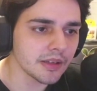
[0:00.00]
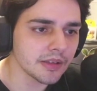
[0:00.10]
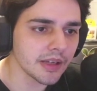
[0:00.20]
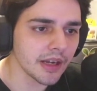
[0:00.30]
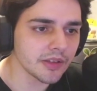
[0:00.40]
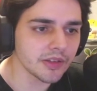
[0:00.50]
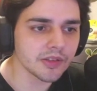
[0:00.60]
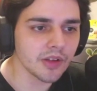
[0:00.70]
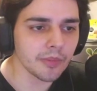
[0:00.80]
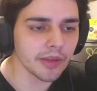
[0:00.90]
character is
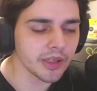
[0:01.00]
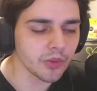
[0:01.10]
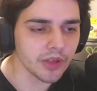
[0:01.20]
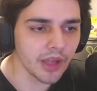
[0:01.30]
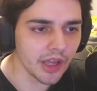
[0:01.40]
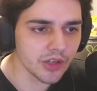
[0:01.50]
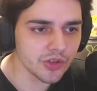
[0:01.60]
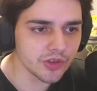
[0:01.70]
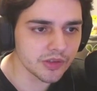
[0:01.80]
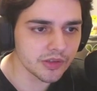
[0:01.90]
not blending with the
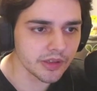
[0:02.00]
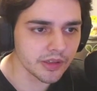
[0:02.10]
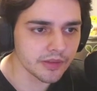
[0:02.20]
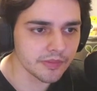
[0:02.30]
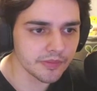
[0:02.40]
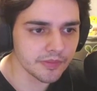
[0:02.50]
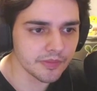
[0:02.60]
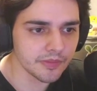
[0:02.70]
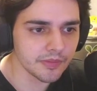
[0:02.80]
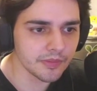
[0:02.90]
edges, like,
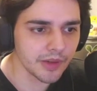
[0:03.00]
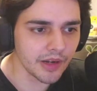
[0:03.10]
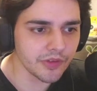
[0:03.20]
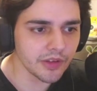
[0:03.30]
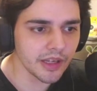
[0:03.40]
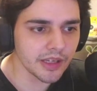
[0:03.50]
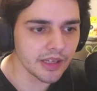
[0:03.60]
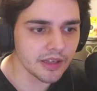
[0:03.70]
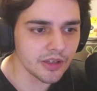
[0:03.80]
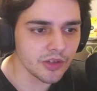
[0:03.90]
but I feel like
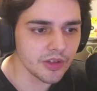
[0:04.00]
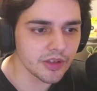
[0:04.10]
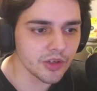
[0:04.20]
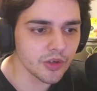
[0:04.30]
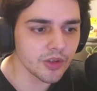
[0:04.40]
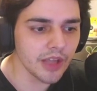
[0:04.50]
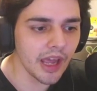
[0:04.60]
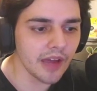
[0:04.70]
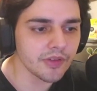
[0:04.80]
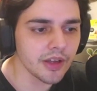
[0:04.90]
you either could
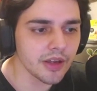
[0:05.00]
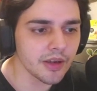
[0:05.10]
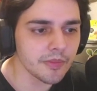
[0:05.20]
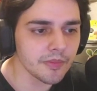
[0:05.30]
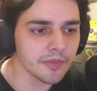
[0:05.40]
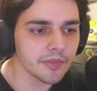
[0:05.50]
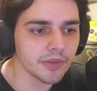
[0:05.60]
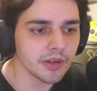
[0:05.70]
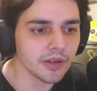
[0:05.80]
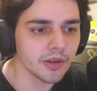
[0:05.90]
have him
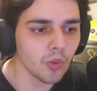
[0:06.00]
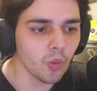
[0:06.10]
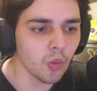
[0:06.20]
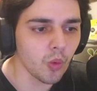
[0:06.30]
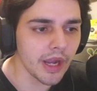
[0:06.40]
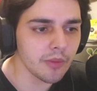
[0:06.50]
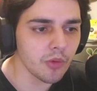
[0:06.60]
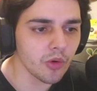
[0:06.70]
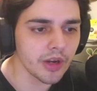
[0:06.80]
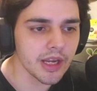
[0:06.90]
way
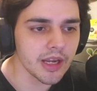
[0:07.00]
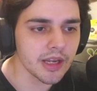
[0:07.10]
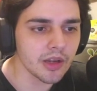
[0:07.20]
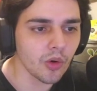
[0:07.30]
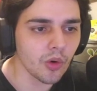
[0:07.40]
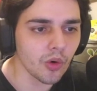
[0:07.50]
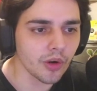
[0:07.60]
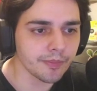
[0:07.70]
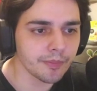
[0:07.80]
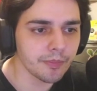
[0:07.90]
more in
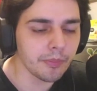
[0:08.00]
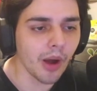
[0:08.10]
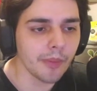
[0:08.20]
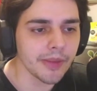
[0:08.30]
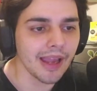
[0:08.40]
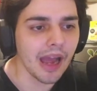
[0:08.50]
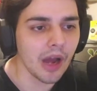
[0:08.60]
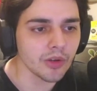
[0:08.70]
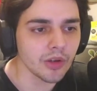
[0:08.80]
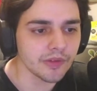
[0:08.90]
or popping
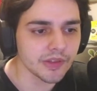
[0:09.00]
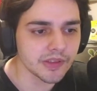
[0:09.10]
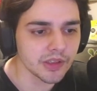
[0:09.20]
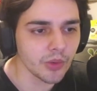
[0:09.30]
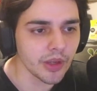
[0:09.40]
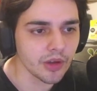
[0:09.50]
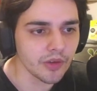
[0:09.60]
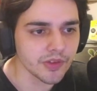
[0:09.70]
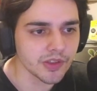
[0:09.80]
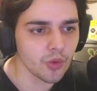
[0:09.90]
out of the silhouette
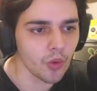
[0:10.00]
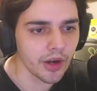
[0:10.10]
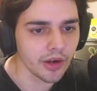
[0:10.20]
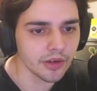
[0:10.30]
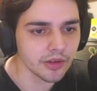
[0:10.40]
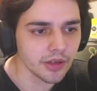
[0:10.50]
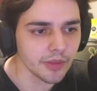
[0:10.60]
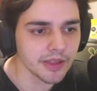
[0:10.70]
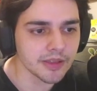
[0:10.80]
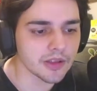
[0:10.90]
of the square, you know,
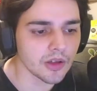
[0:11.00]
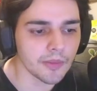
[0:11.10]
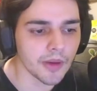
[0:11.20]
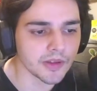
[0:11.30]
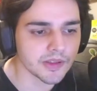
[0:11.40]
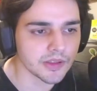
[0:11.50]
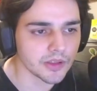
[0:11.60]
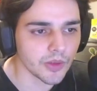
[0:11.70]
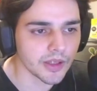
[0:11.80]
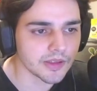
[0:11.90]
because it's all about
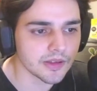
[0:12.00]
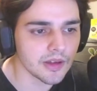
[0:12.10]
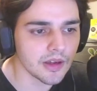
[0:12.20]
silhouettes.